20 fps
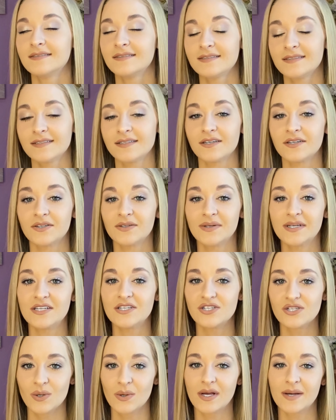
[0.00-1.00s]
you know,
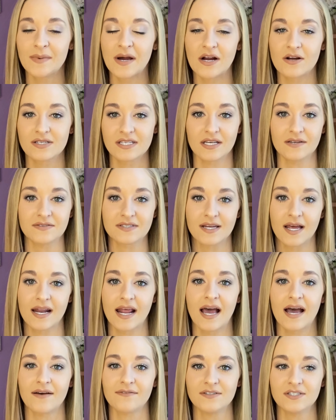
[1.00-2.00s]
enjoy it by ourselves, not
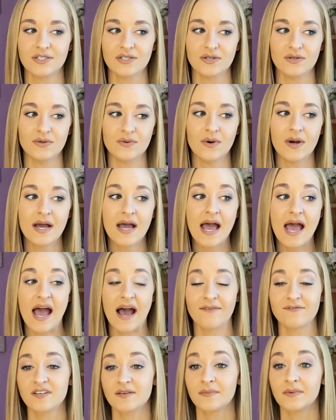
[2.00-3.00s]
have to
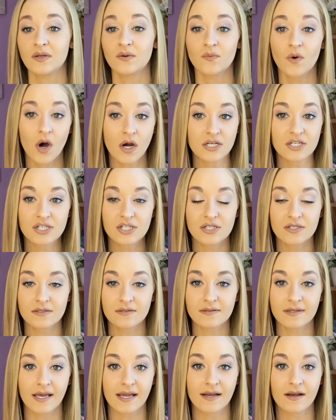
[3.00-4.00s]
have somebody watch
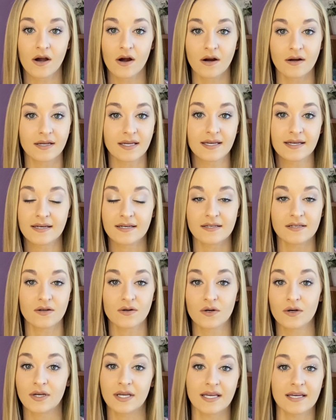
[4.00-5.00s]
like our kid
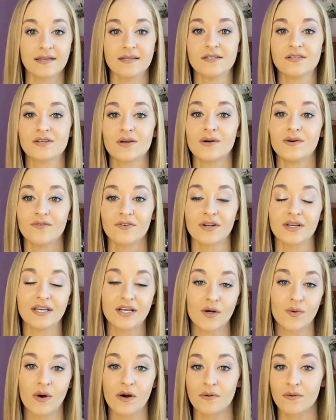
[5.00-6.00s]
or kids over
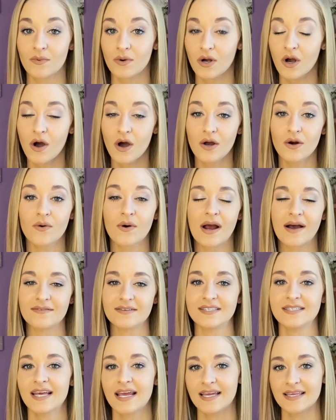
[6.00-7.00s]
here while we were gone or have
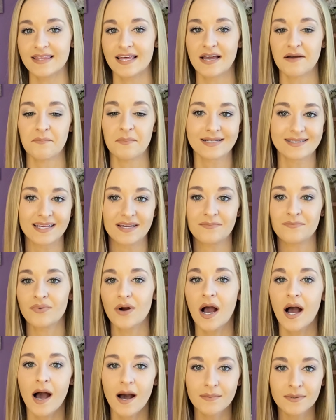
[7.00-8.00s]
to take them because they'd
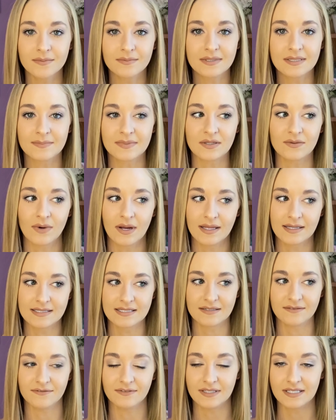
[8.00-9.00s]
probably be
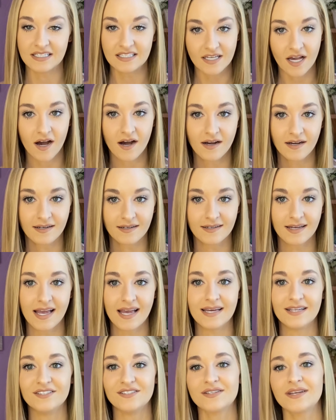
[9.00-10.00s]
relatively young
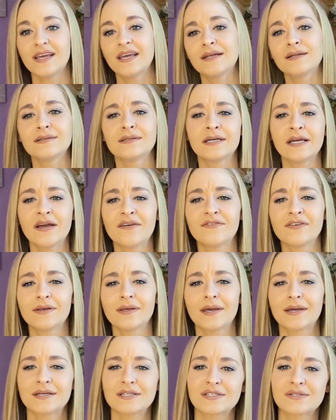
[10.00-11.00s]
and Italy I feel
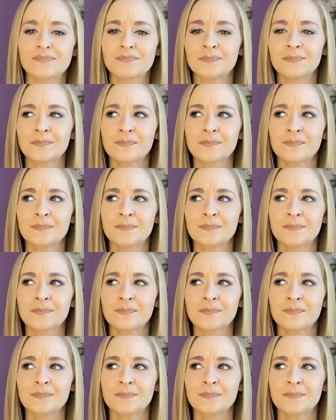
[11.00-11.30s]
like is